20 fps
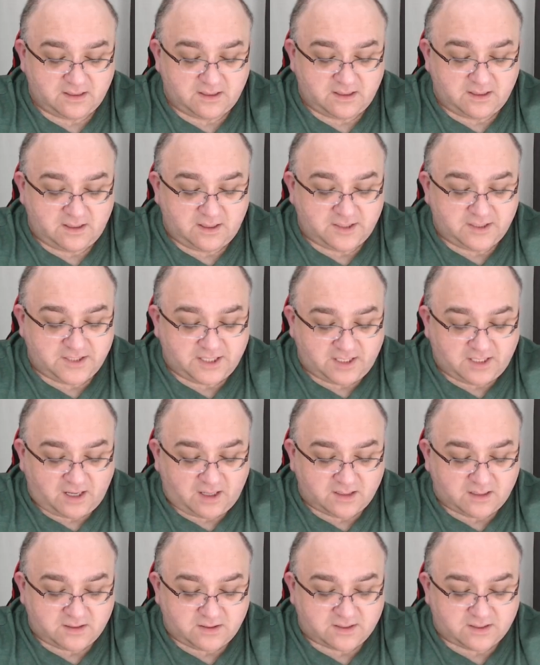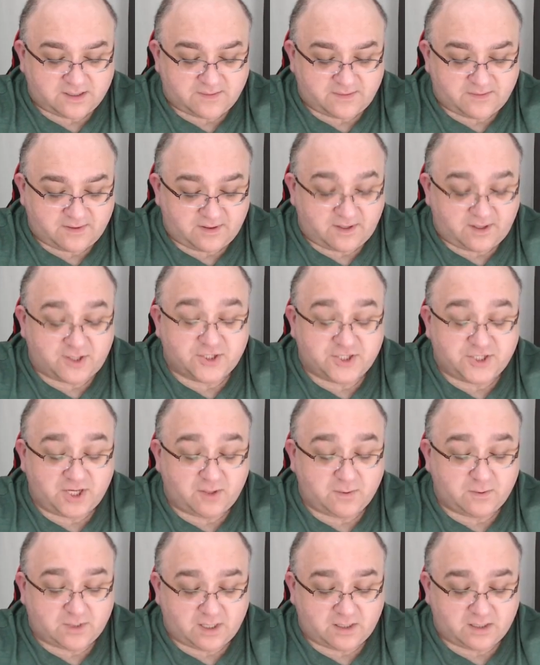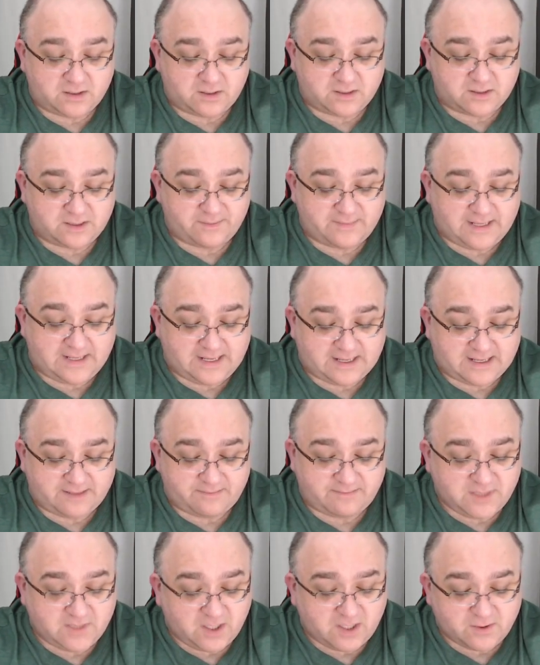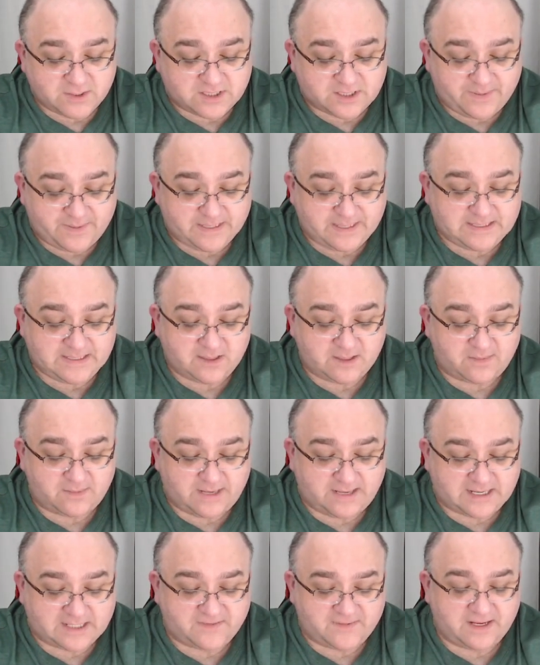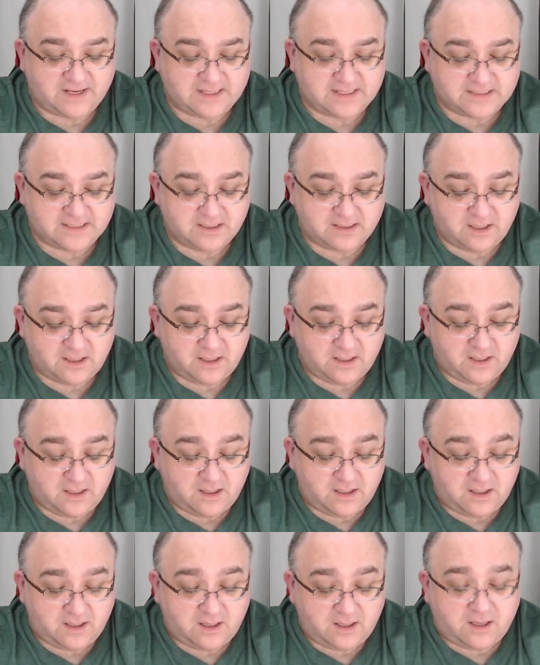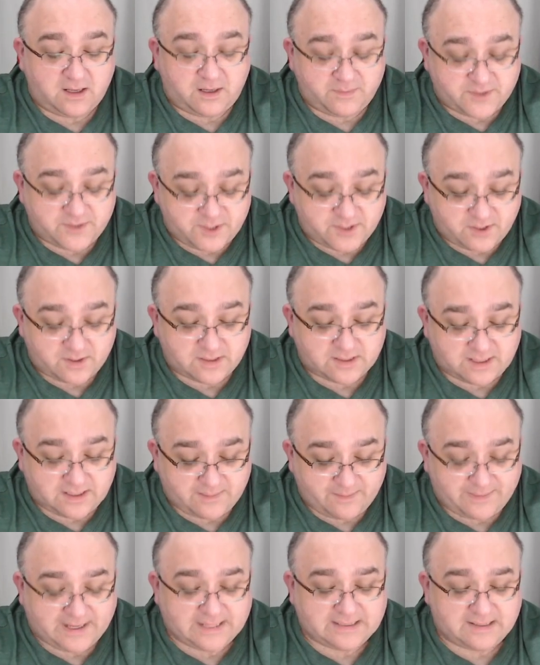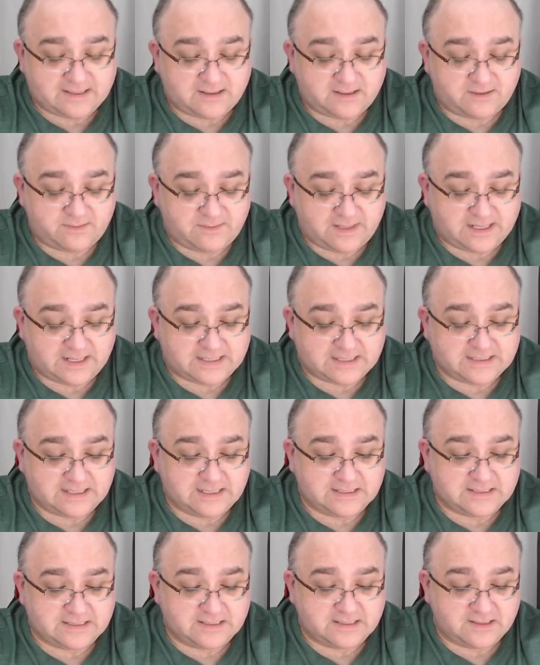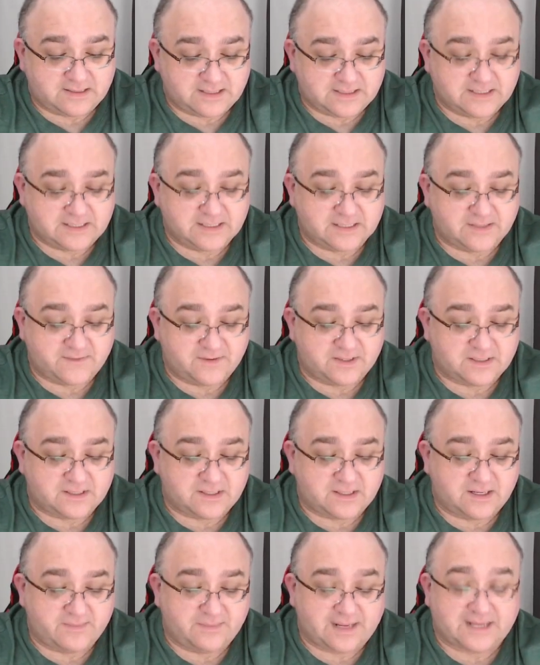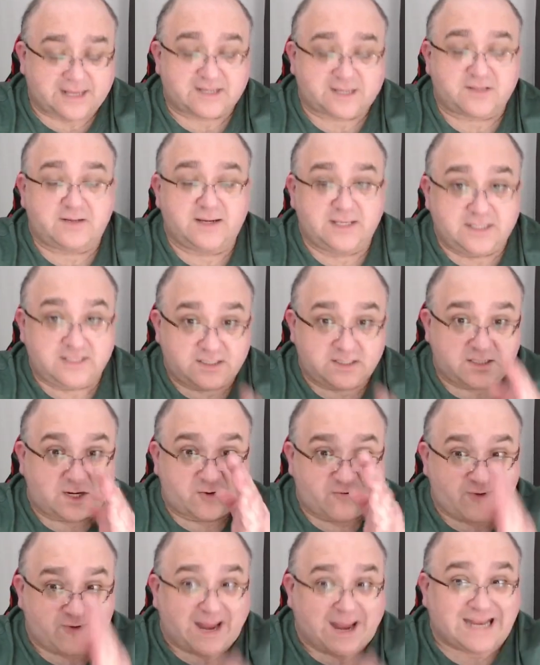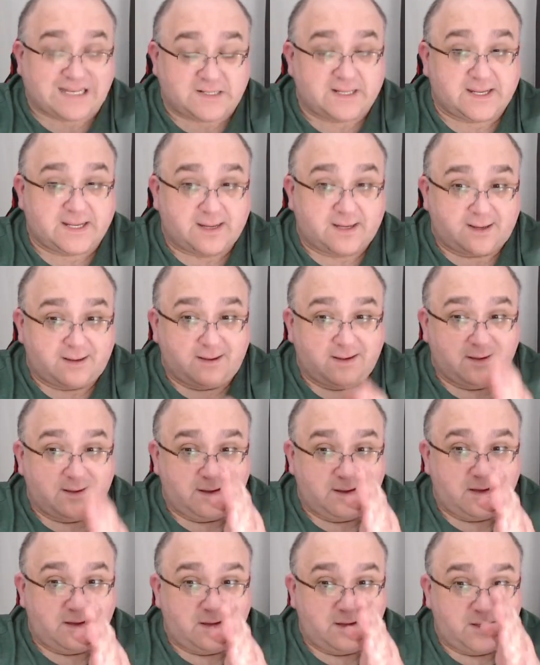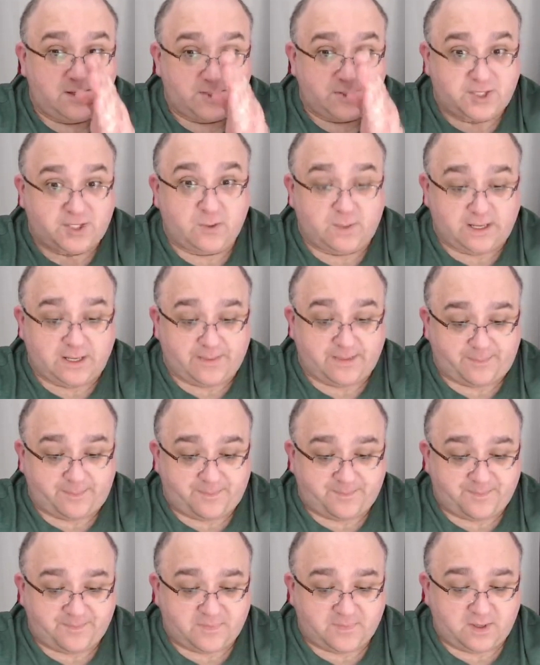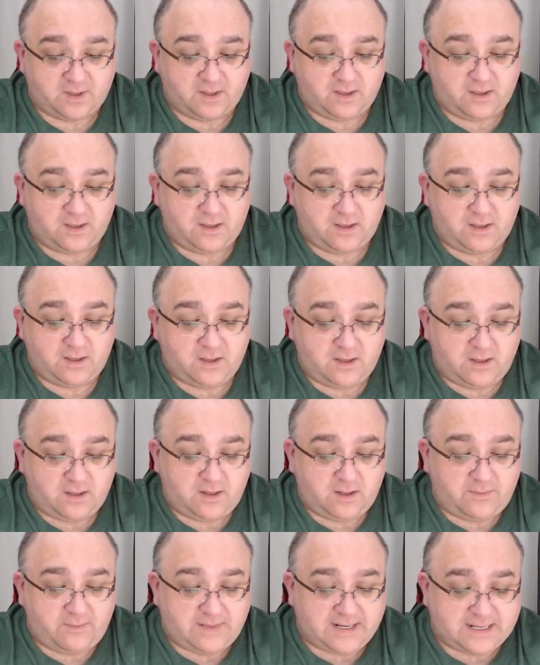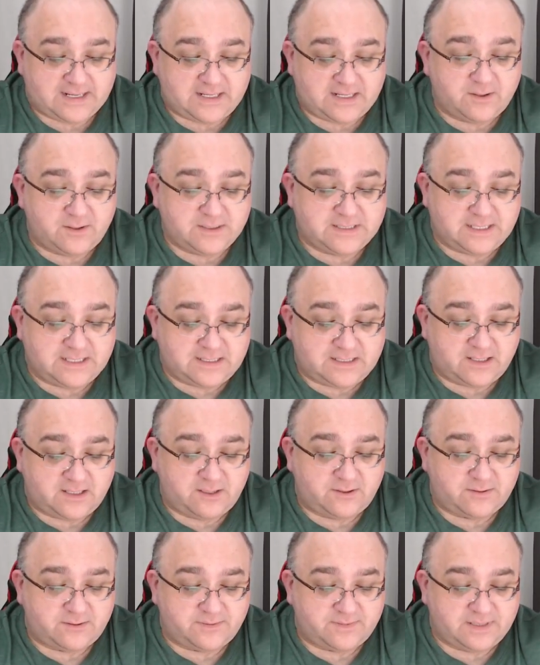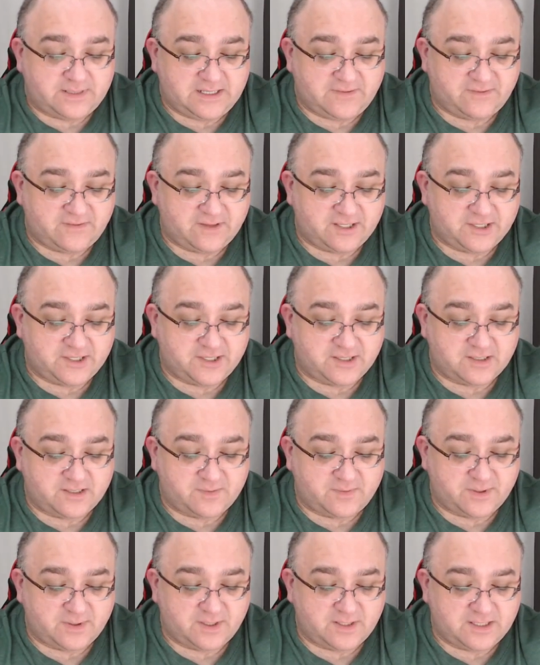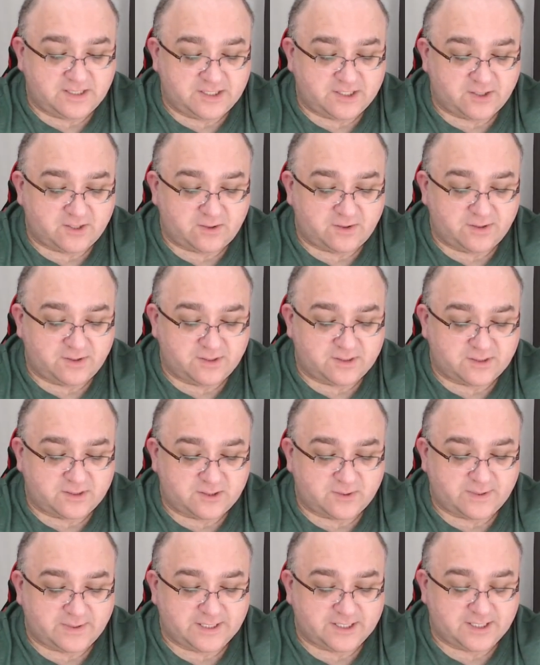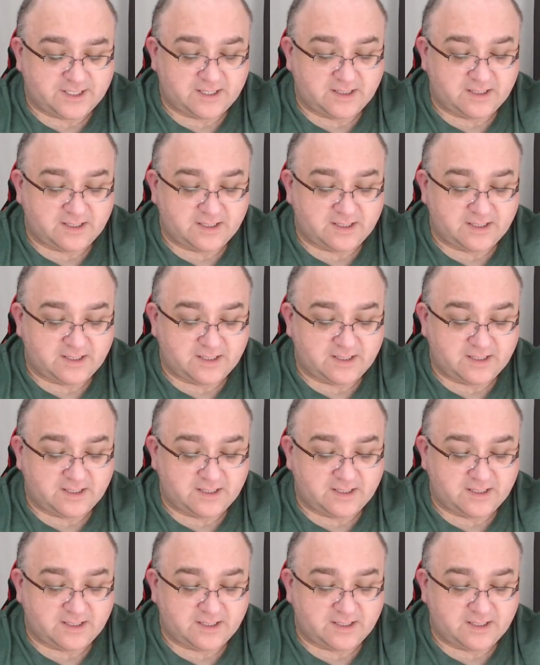Show can't look at Mac, knows the pity on Mac's face. I'm sure it'll get better, Mac says, and this is the first time Mac's lied directly to him. Mac knows it too, and he flinches, burly shoulders twitching.